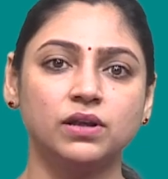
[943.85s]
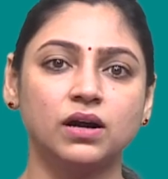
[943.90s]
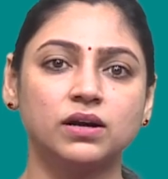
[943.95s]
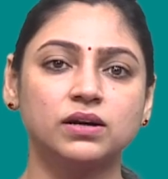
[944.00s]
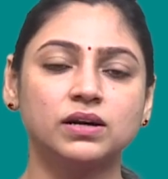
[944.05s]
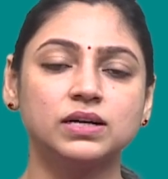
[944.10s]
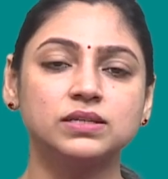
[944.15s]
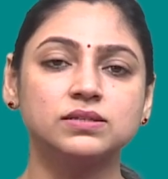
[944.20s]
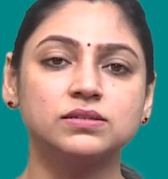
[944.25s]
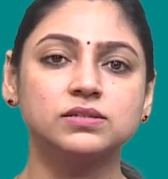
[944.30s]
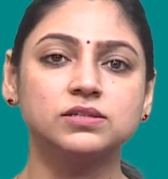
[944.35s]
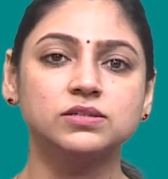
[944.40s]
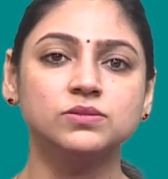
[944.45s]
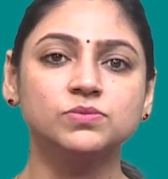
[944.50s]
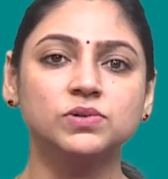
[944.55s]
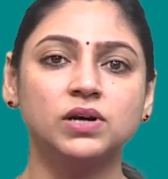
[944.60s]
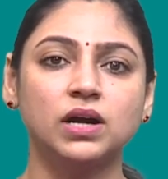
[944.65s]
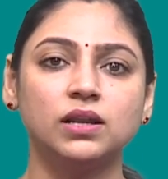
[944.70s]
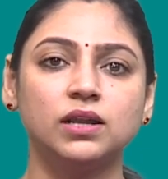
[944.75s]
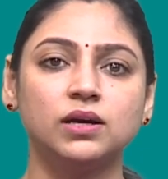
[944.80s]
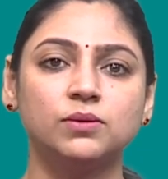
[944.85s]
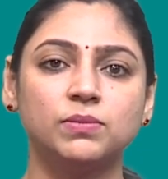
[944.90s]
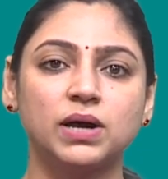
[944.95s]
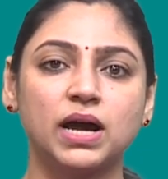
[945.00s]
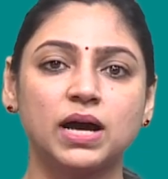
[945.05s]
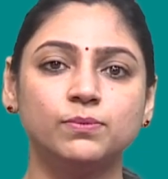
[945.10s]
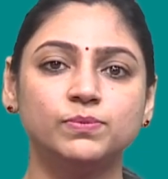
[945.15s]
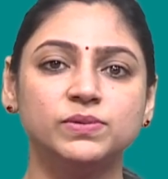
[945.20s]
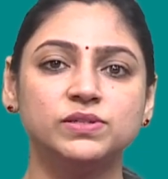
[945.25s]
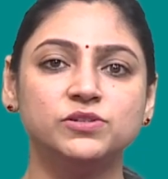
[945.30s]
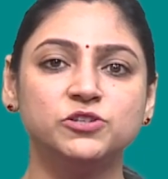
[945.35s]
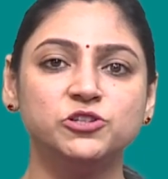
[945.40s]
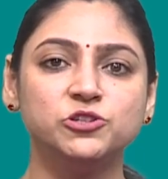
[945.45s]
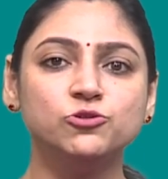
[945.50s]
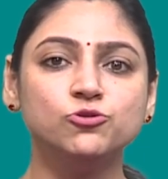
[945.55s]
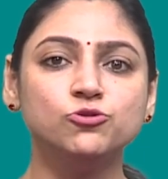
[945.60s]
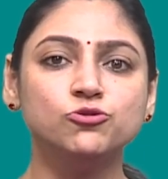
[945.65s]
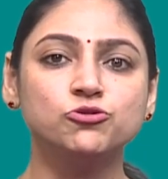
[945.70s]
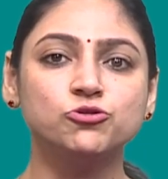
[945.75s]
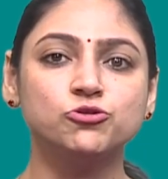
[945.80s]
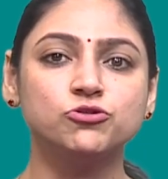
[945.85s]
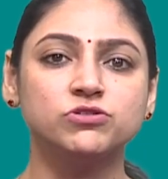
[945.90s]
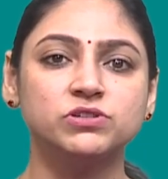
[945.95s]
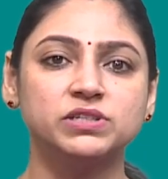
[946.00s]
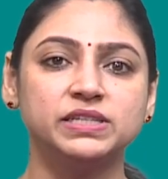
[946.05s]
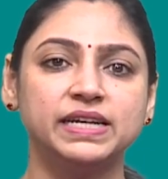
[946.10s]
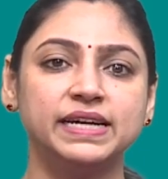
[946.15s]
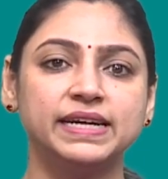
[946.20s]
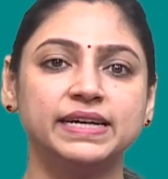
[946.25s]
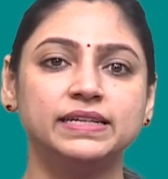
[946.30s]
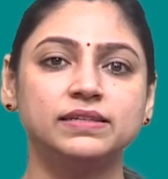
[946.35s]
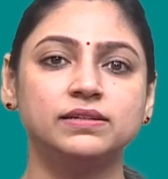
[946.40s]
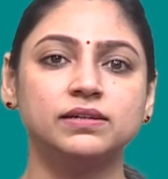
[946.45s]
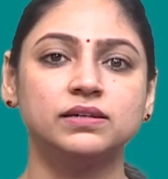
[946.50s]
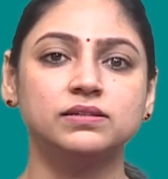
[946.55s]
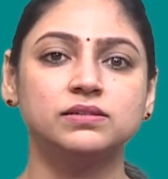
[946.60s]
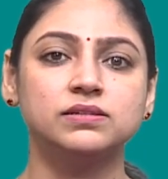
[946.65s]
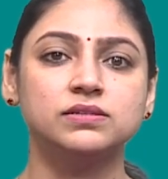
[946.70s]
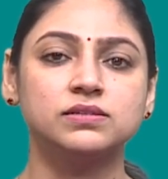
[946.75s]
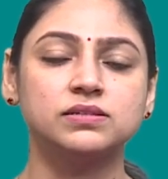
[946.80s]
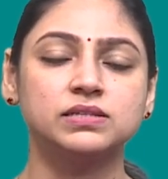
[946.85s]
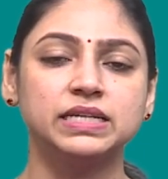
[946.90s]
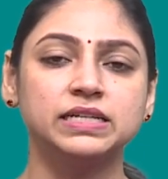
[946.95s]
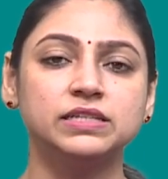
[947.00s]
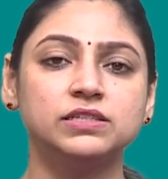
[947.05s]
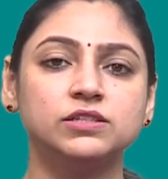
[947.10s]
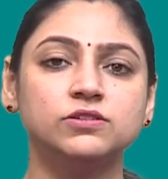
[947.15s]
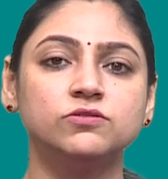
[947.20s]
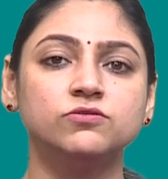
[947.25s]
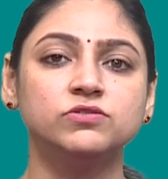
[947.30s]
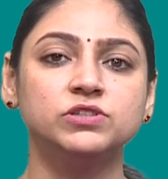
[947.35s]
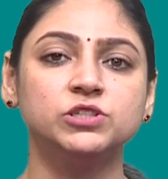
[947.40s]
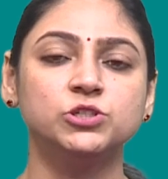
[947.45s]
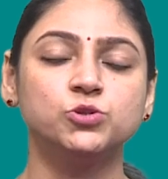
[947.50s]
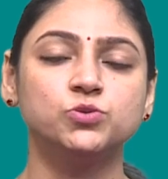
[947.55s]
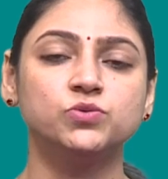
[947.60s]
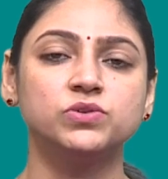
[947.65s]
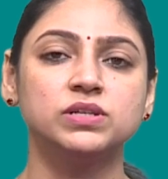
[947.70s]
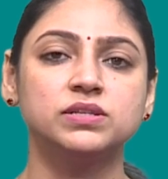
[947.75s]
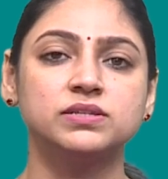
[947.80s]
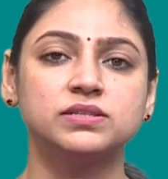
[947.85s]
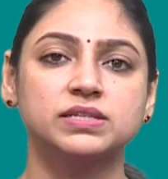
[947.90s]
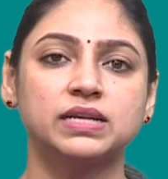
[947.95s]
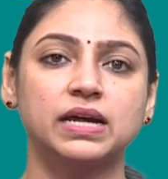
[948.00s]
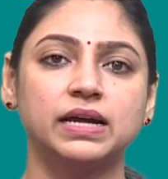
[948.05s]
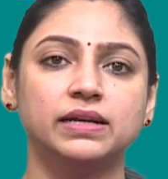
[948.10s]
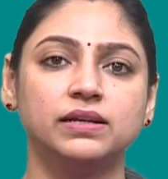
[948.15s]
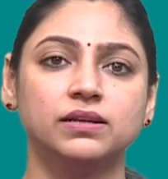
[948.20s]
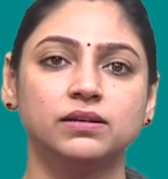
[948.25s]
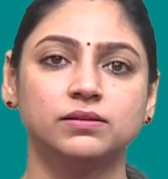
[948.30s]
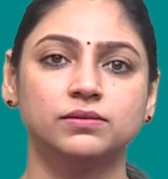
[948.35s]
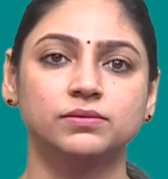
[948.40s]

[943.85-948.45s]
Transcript: a custom color map is used to create a distinctive visual style.